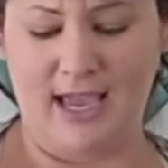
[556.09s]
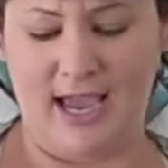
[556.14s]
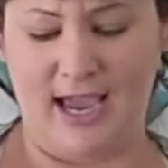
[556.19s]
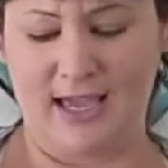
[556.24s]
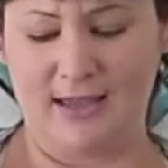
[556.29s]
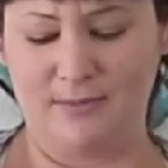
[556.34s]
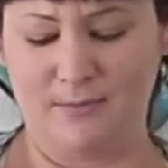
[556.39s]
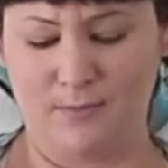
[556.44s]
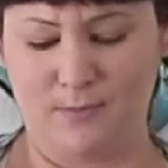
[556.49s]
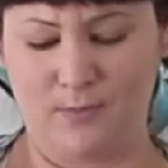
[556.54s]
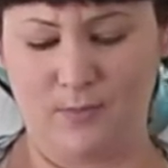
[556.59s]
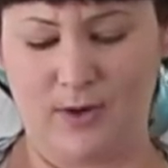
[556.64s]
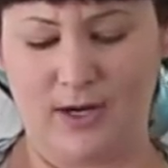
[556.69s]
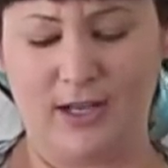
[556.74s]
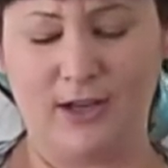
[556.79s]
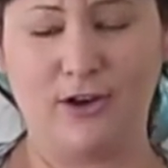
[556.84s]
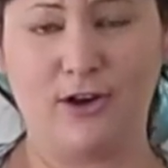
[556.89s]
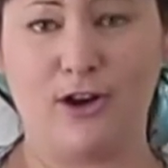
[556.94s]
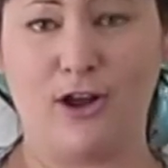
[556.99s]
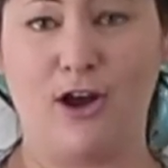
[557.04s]
And when
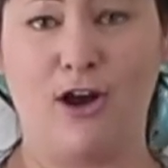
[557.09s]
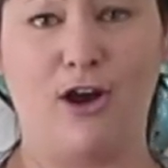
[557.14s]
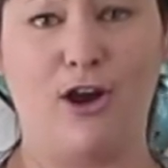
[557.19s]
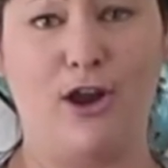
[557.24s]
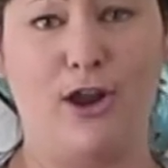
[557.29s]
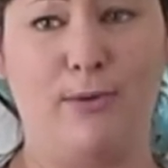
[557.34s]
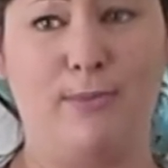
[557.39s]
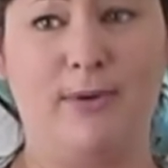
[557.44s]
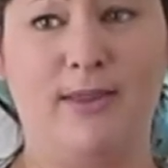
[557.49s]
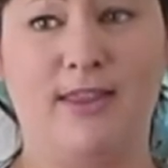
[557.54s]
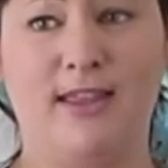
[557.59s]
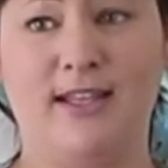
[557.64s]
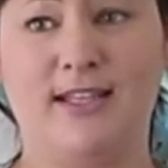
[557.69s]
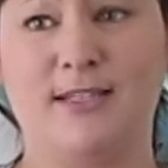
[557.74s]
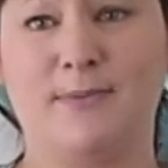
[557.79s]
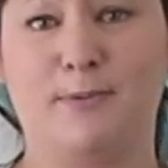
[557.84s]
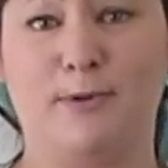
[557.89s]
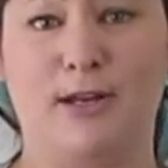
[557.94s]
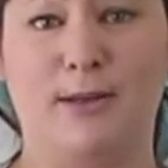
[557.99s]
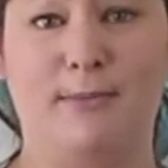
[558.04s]
I got home, and
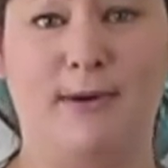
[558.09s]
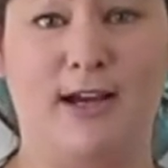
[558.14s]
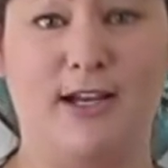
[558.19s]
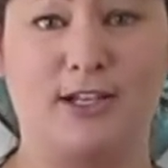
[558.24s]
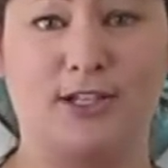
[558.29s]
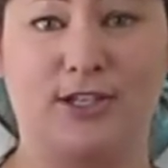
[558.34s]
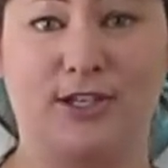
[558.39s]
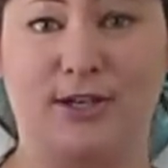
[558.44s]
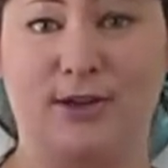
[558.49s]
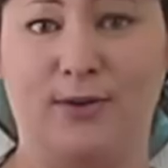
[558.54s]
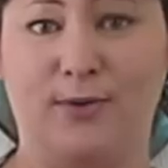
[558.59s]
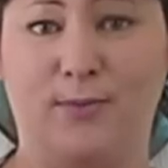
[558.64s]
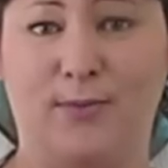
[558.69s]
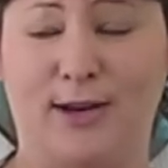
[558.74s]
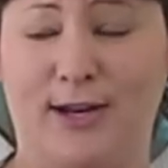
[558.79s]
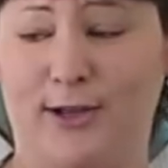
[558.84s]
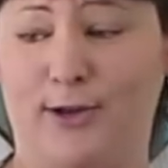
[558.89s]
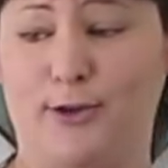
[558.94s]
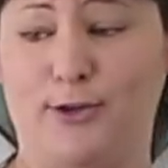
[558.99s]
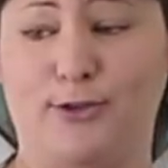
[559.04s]
that's pretty much
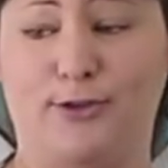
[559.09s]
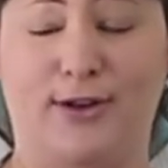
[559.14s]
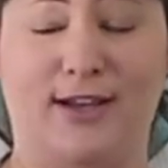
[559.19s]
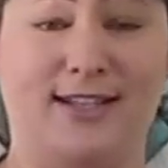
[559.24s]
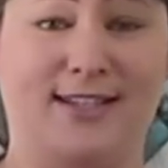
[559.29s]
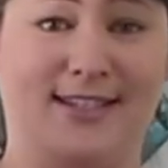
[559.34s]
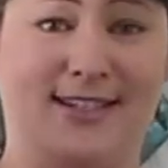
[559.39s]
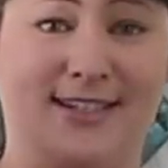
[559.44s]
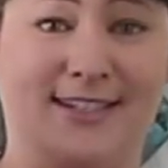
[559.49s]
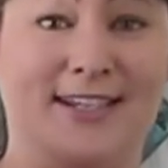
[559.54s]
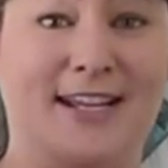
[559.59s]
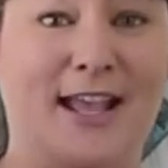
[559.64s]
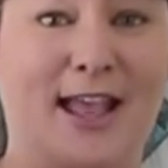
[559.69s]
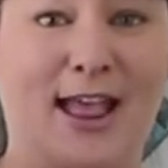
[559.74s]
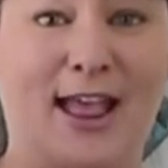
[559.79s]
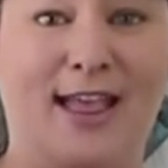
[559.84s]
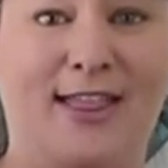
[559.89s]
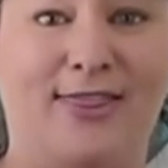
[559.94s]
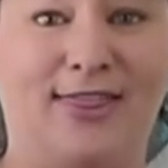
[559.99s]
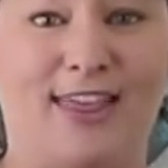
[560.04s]
when I got dressed,
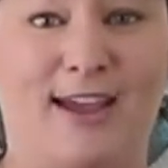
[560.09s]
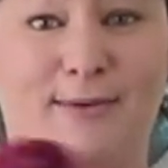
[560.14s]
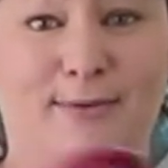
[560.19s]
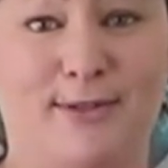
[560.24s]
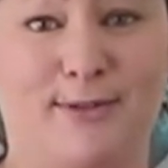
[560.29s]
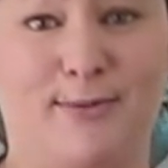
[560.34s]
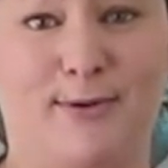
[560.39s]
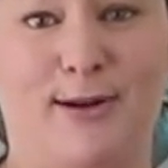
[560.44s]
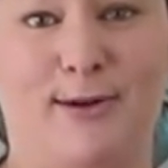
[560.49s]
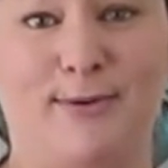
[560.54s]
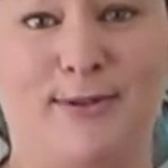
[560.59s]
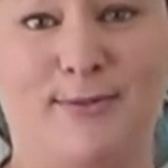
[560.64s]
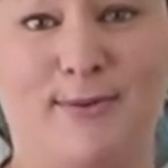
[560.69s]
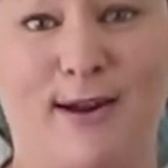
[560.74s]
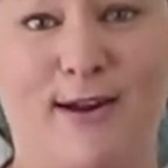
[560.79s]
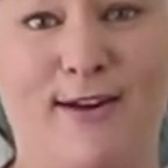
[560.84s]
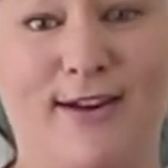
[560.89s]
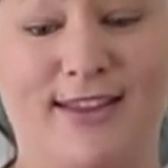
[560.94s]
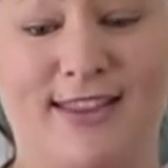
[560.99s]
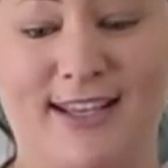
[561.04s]
that was what I was
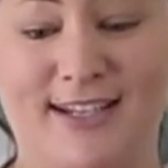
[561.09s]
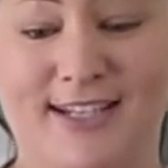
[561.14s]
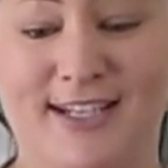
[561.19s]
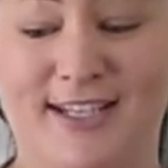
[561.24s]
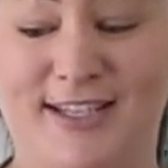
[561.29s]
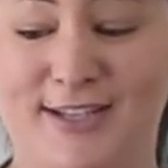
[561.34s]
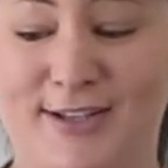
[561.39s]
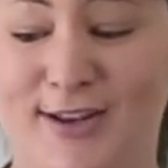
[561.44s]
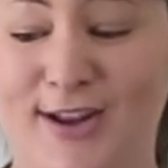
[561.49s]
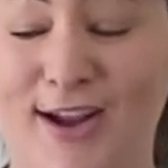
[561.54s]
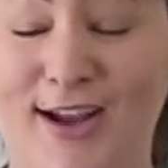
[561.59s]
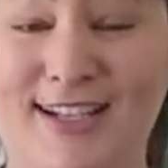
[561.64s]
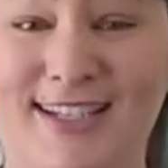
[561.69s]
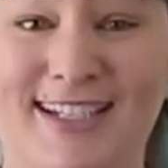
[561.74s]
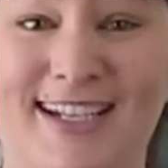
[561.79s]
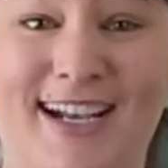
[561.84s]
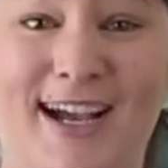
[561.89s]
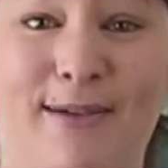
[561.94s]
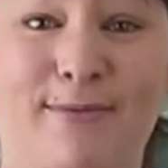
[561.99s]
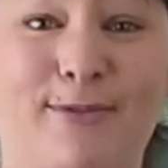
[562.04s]
wearing. They're just nice
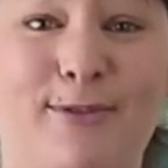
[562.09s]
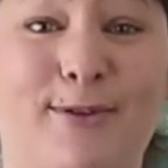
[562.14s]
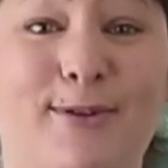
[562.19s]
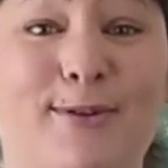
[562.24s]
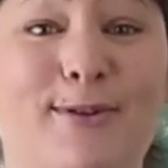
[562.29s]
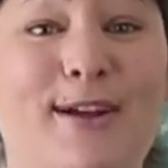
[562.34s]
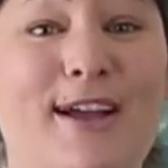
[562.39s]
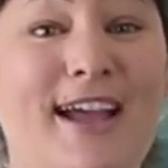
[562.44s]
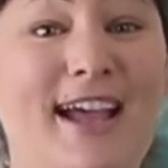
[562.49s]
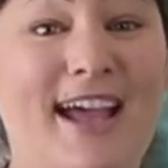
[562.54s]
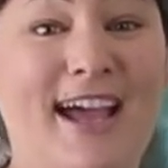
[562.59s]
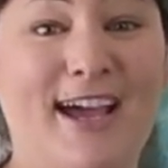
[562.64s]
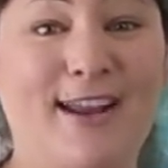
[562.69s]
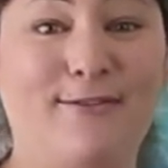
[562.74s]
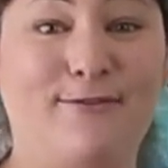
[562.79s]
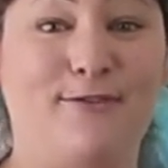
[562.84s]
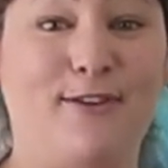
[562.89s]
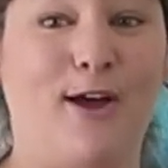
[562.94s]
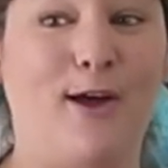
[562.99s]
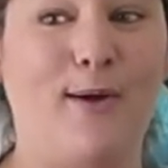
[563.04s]
and comfortable
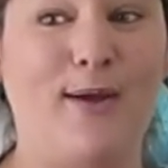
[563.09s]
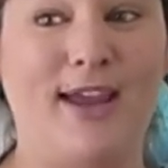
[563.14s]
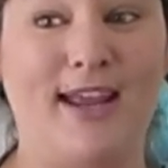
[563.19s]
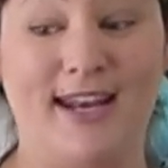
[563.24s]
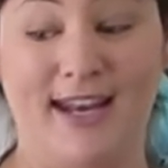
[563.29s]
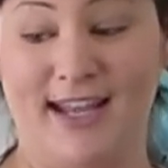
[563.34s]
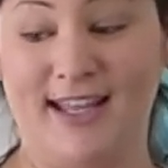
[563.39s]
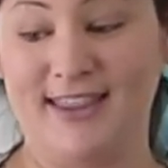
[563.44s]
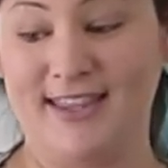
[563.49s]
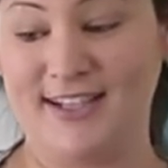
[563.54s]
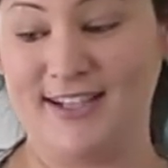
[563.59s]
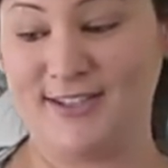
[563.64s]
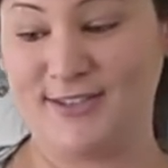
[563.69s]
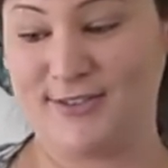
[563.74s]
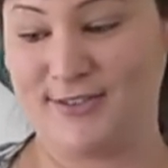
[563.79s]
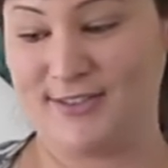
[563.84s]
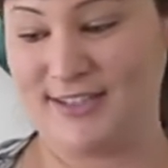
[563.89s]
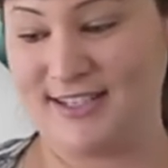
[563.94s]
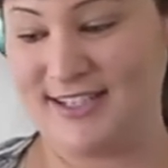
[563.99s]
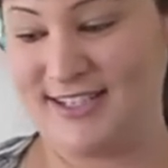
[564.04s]
and flowy, and nothing's
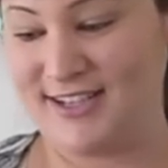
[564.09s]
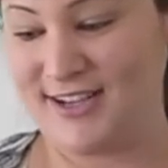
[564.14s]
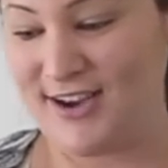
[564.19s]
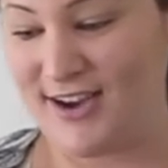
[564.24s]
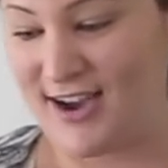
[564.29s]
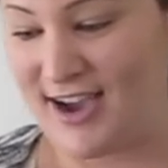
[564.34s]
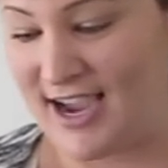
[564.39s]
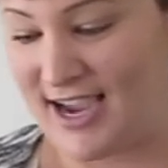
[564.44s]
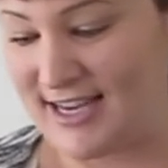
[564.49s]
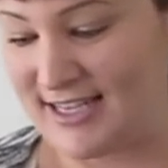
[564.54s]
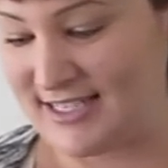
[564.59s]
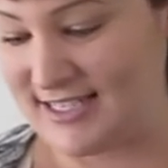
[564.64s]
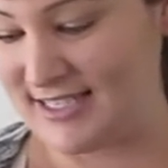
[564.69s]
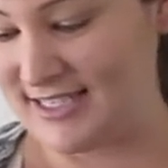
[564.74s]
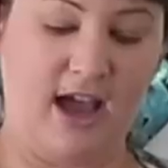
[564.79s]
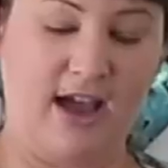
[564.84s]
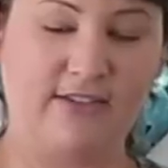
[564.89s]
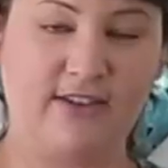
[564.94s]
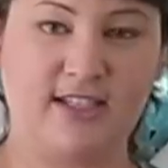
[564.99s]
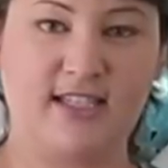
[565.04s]
really tight.
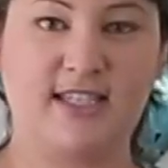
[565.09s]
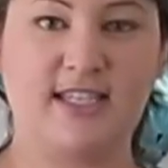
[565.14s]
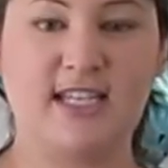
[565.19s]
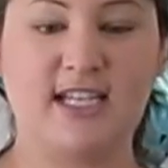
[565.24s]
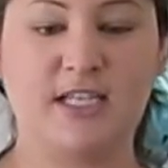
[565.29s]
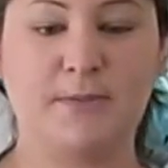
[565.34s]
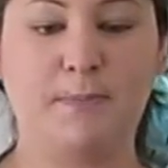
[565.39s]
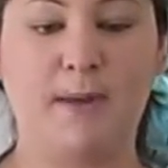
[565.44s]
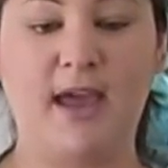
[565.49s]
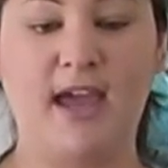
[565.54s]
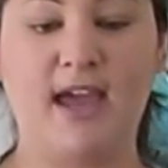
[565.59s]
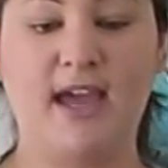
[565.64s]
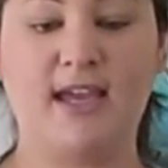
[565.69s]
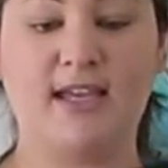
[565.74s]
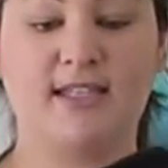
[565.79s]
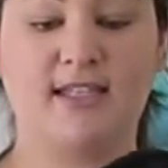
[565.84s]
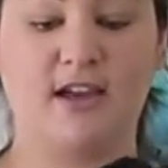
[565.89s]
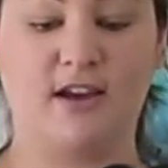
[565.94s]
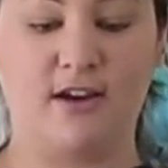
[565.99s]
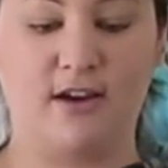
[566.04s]
I've got 6
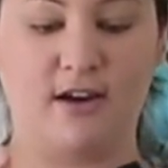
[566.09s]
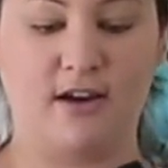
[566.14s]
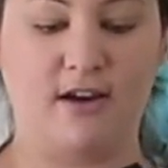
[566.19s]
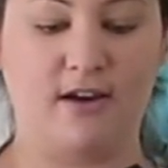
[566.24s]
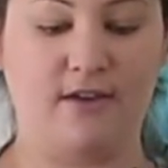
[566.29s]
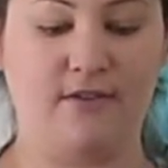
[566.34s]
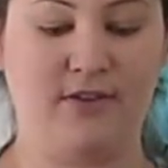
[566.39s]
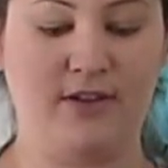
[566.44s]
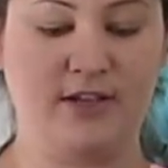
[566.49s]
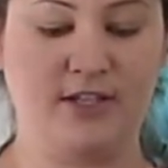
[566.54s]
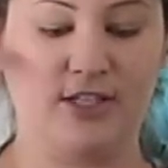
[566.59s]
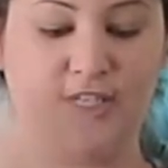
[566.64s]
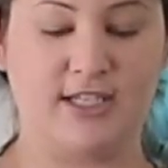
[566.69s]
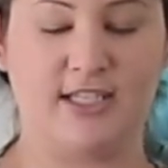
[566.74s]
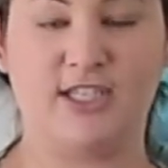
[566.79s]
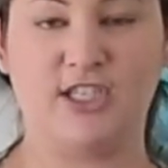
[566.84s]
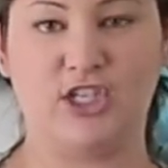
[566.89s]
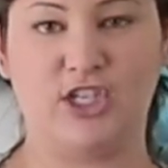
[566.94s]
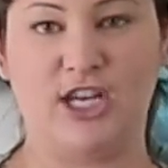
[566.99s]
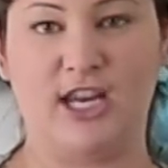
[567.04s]
pairs of
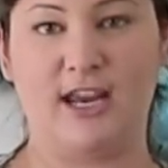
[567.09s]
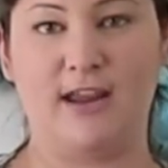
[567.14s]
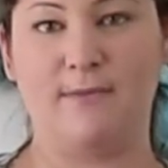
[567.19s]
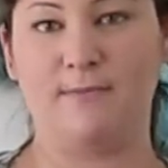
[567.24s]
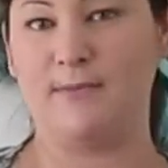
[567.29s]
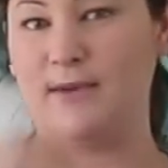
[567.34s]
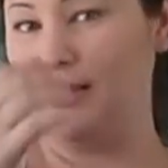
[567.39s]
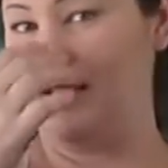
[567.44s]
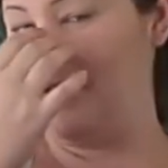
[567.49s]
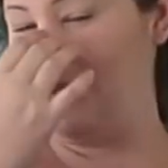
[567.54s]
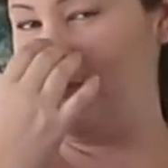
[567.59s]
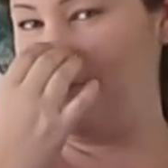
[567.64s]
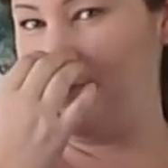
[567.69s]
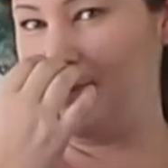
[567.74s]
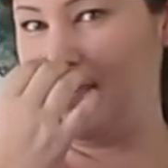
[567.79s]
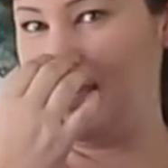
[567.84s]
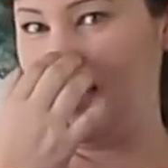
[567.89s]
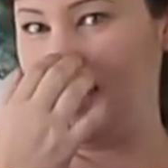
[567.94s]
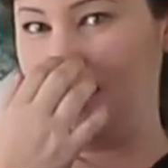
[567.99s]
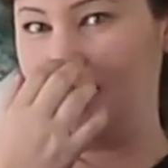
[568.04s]
just cheap,
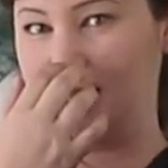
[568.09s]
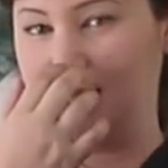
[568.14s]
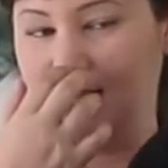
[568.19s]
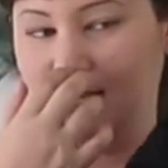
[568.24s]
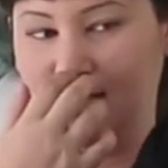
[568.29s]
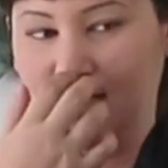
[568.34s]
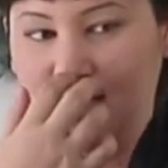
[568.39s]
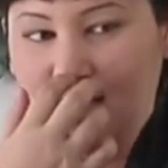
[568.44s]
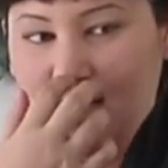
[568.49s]
big